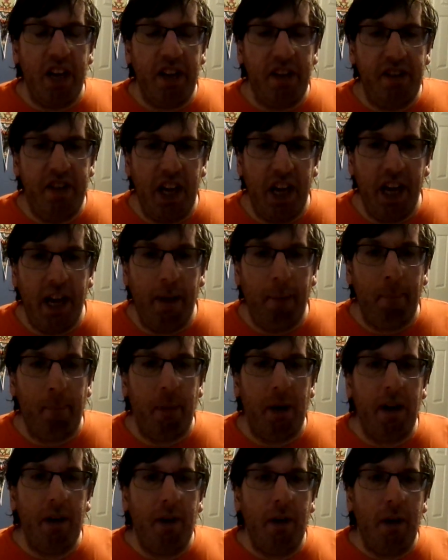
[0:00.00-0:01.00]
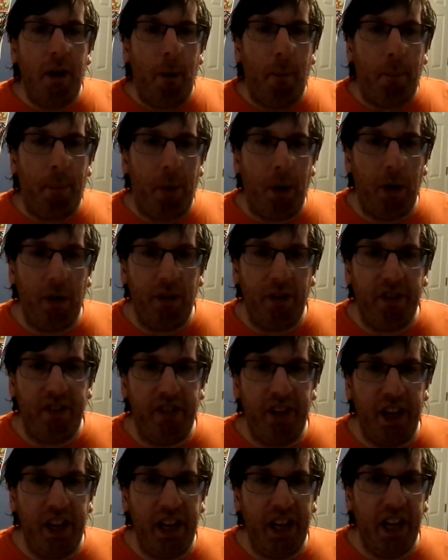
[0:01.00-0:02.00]
damn
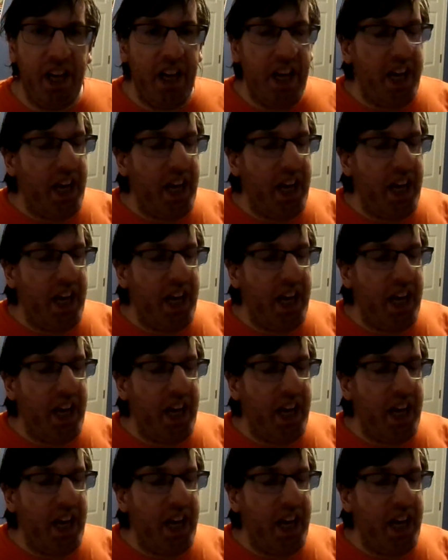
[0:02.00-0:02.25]
person